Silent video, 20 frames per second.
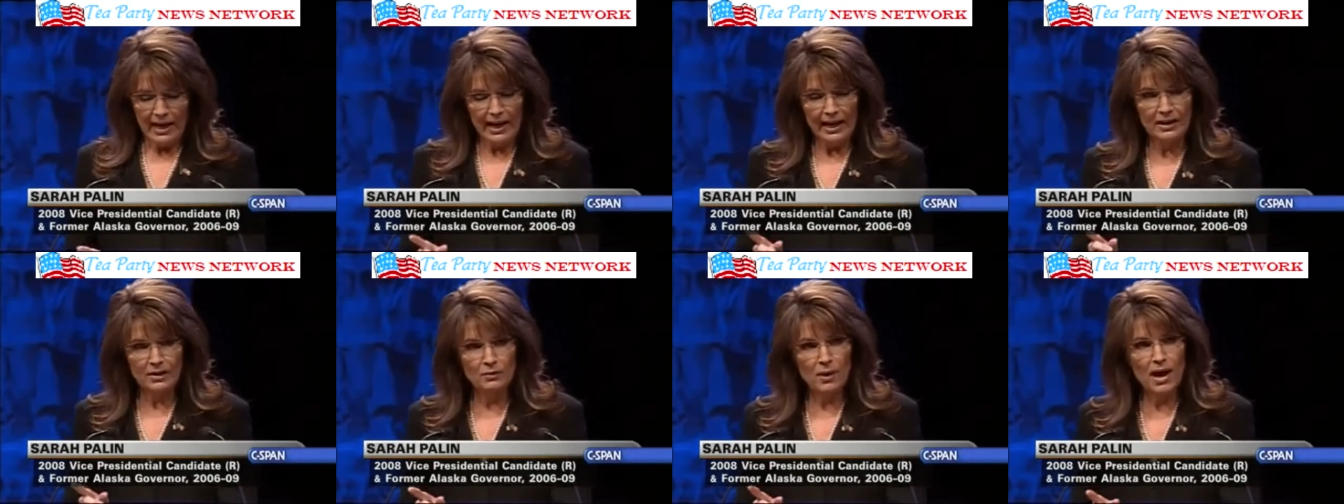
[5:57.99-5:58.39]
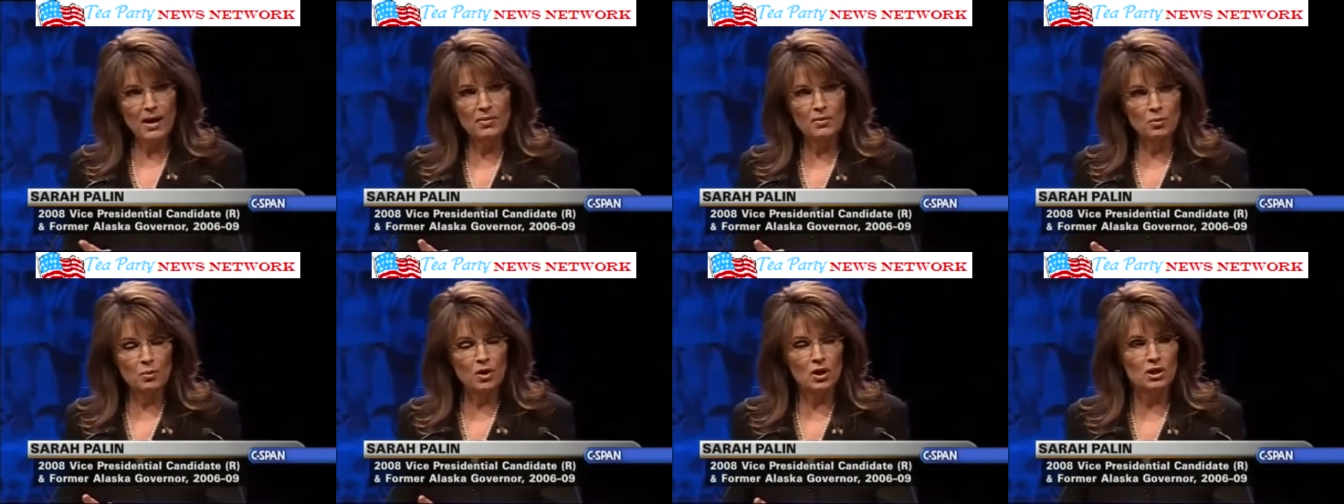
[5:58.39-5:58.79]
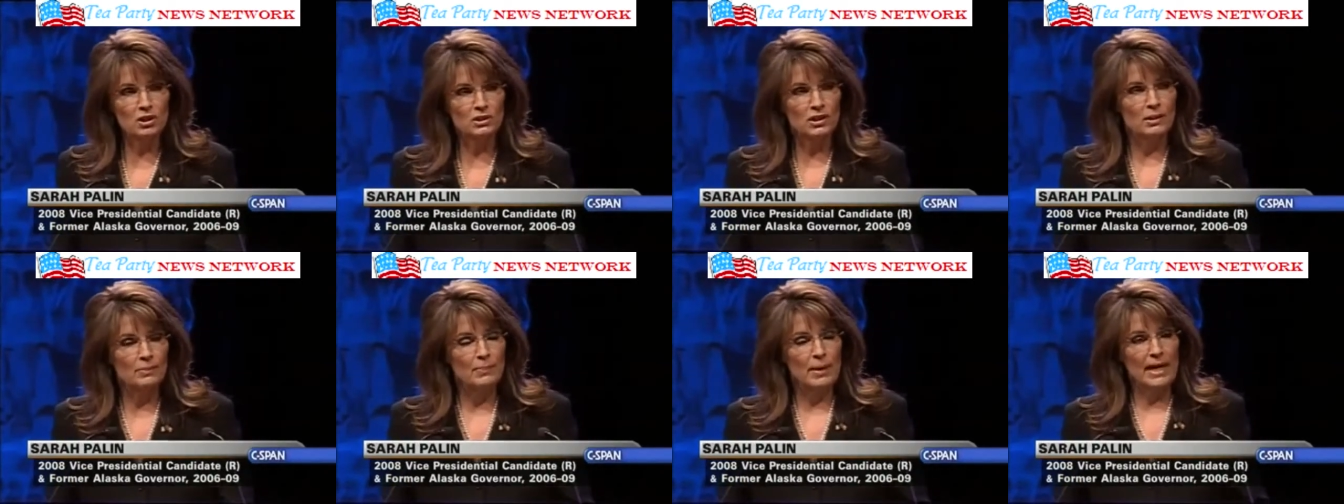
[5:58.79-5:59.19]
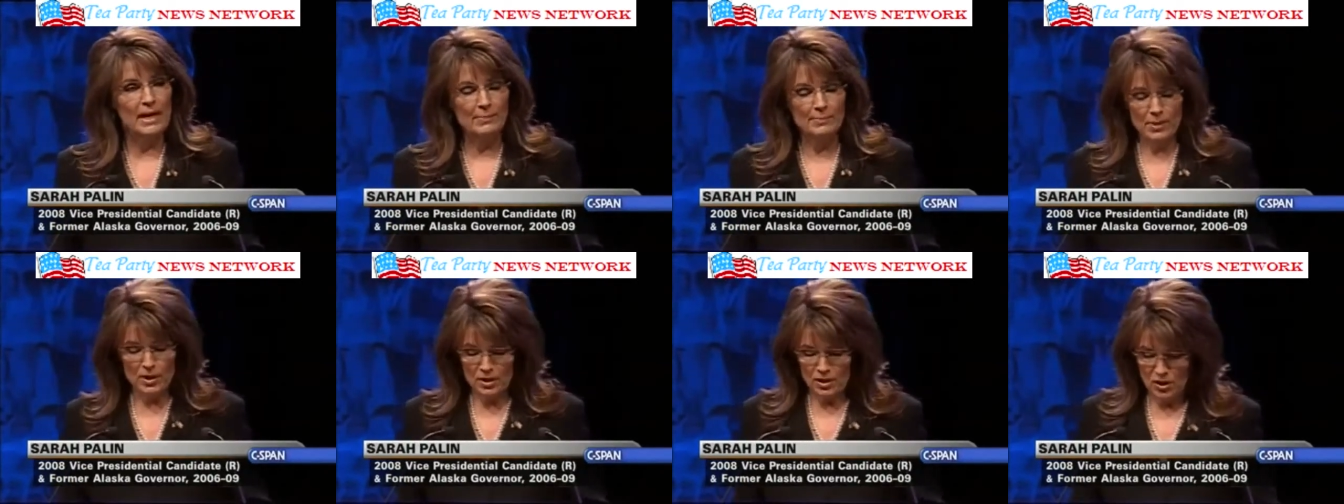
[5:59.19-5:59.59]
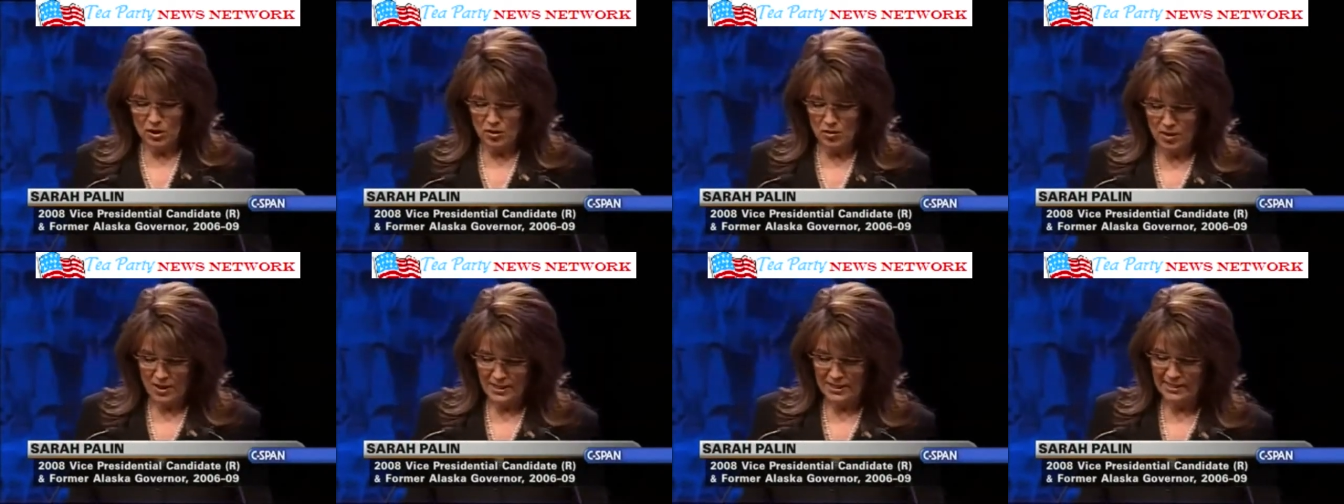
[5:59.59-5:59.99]
And around the world, people
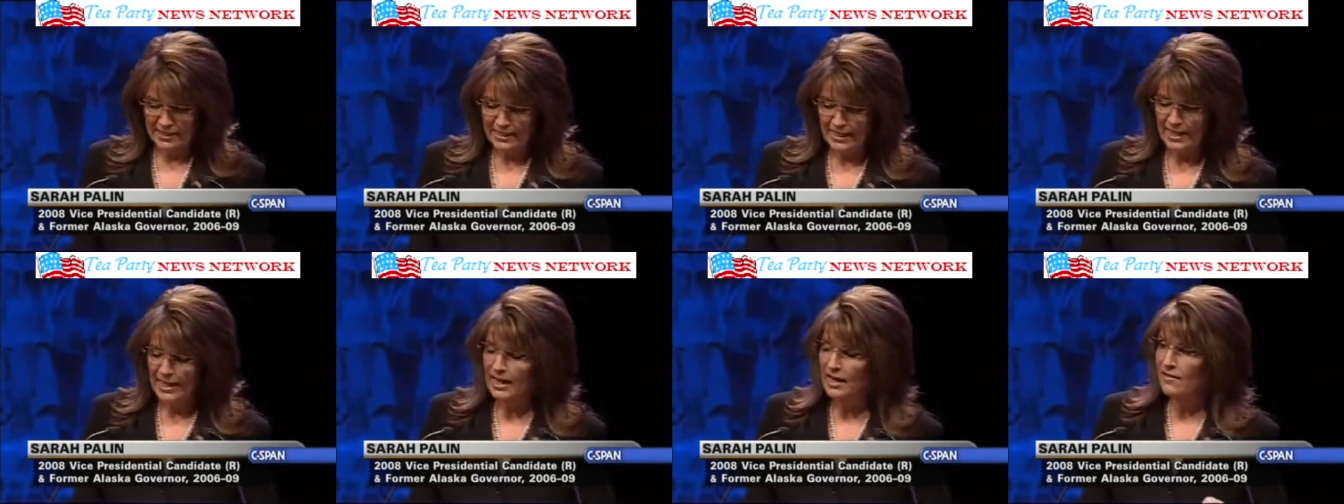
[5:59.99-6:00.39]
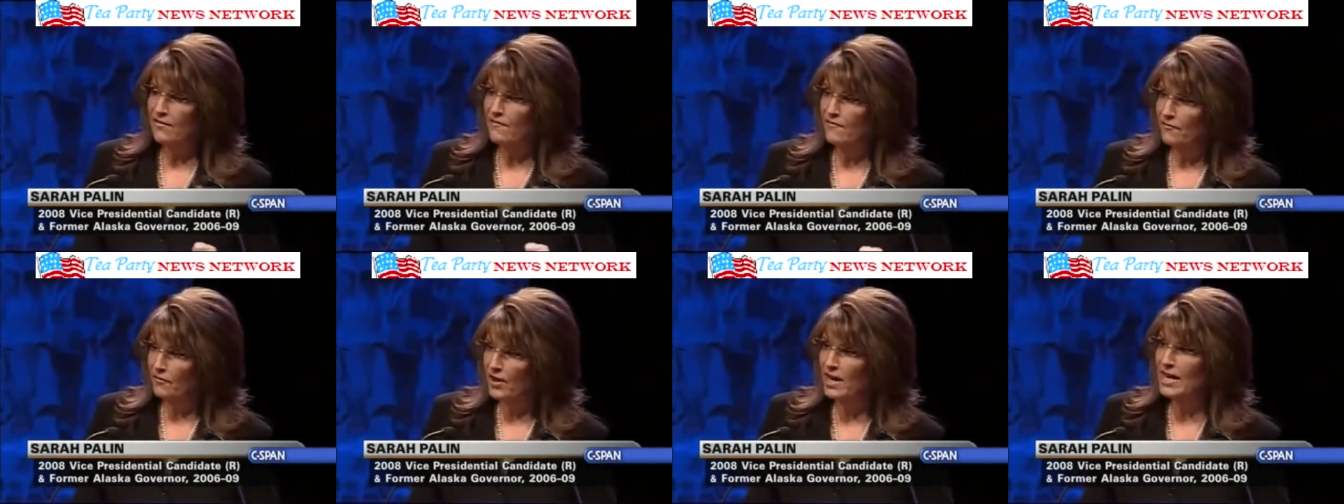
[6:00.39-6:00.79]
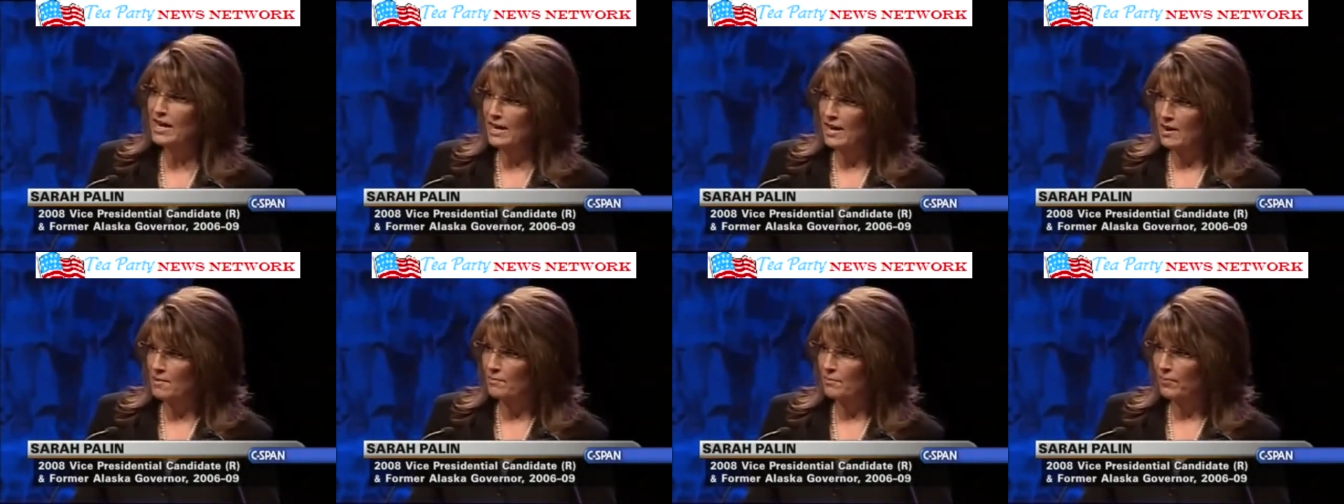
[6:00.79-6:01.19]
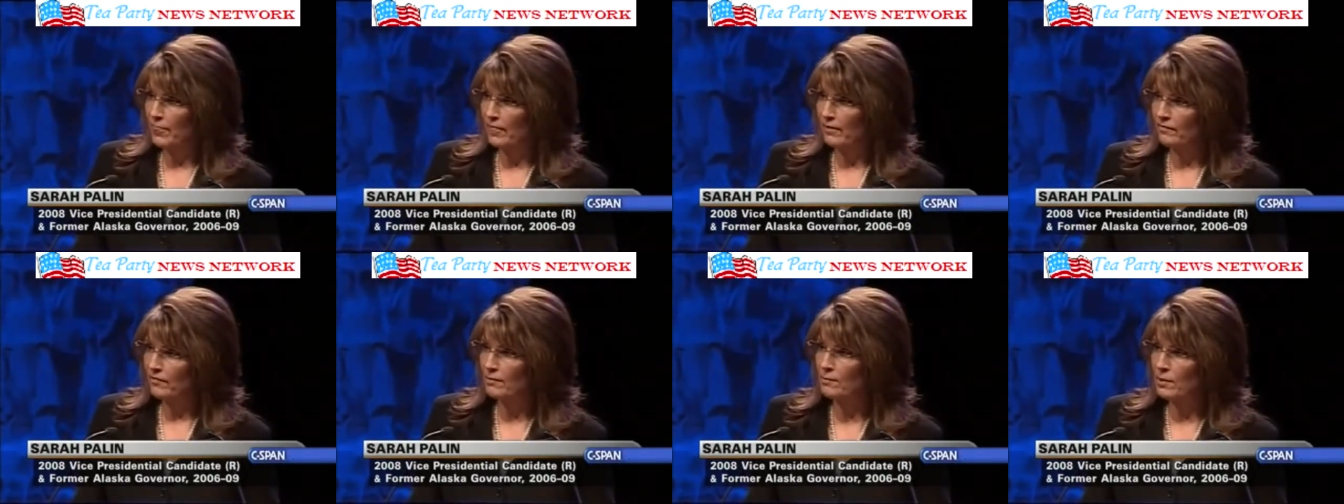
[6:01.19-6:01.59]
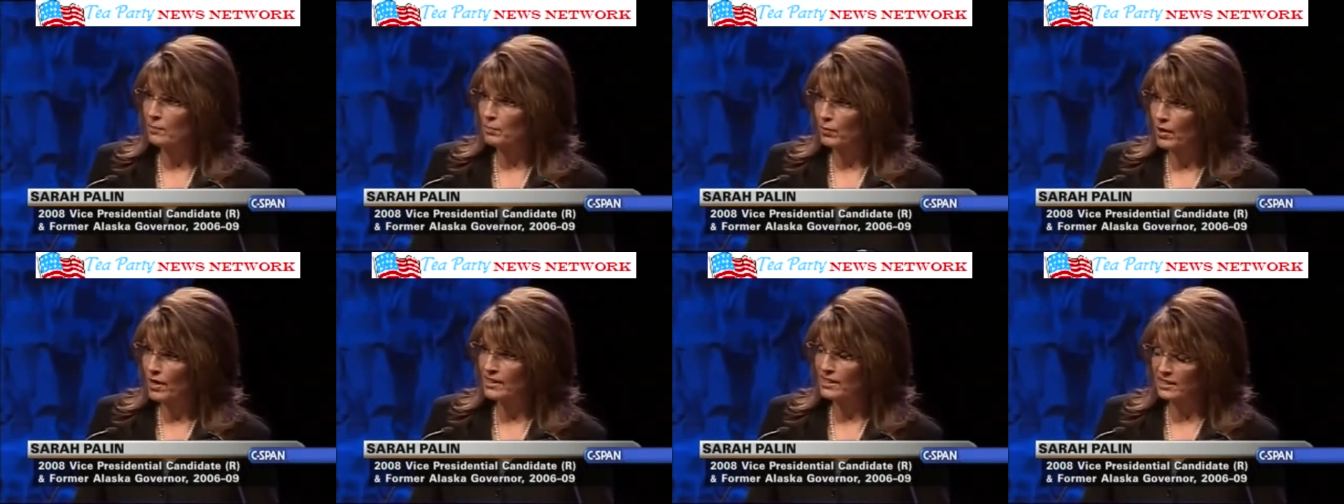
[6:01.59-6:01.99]
who are seeking freedom from
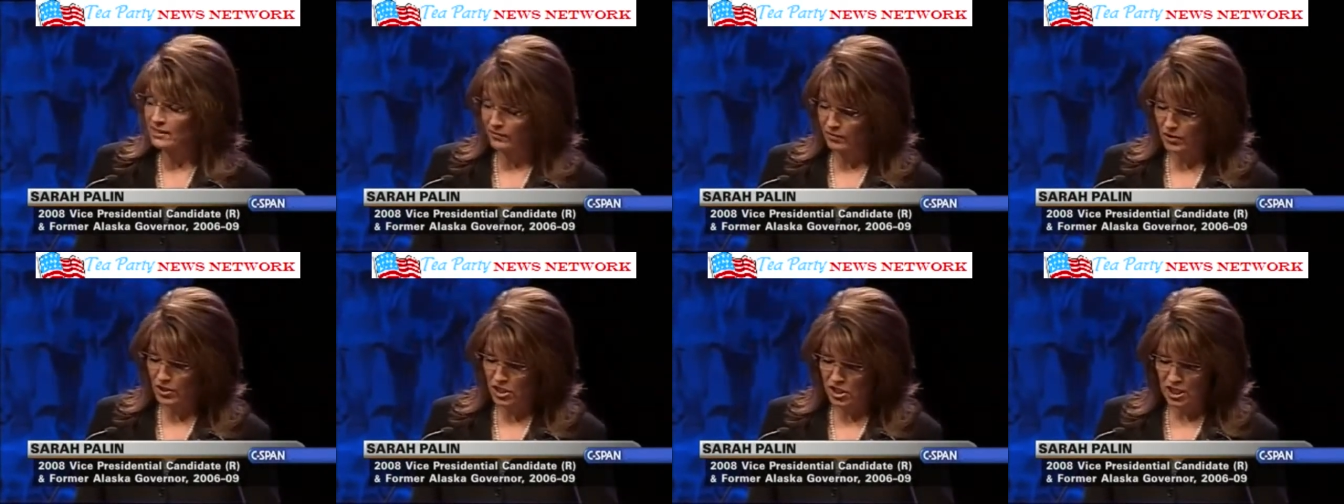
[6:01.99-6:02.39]
oppressive